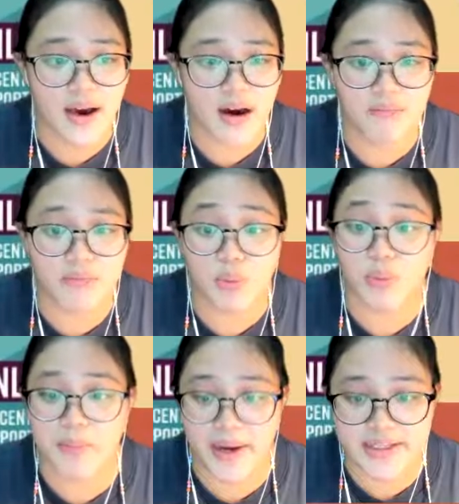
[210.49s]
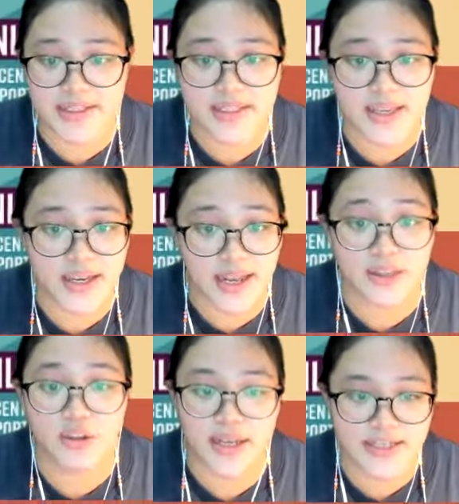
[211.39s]
that we might see in
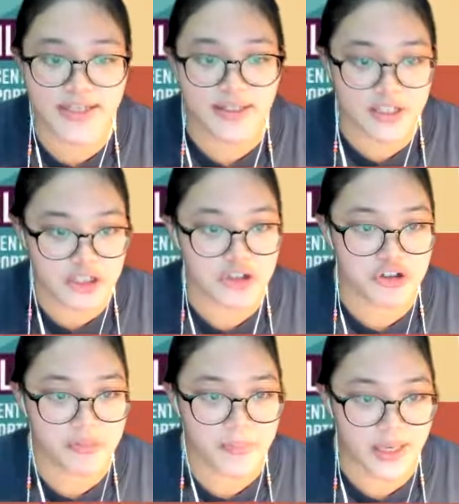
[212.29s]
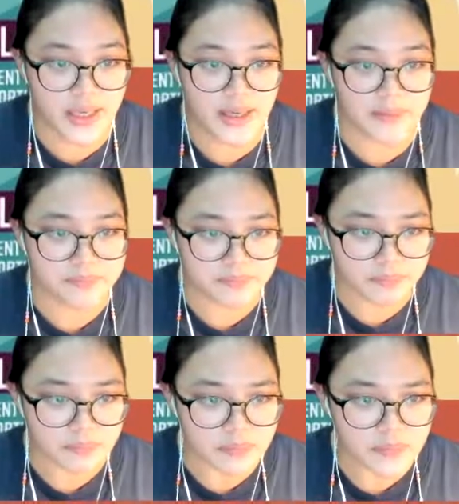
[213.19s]
adolescent decision-making.
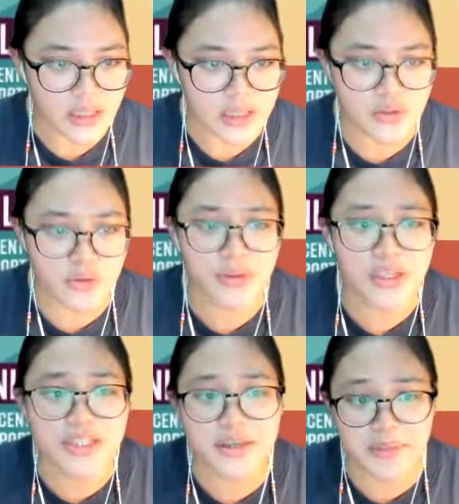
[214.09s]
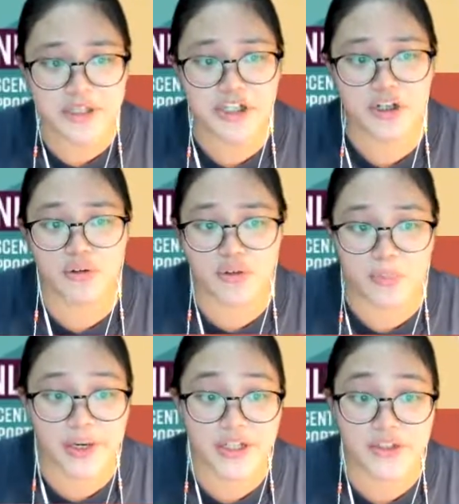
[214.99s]
So this image can also
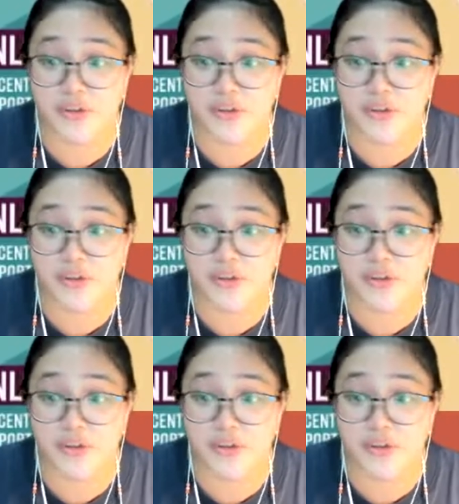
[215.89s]
bring us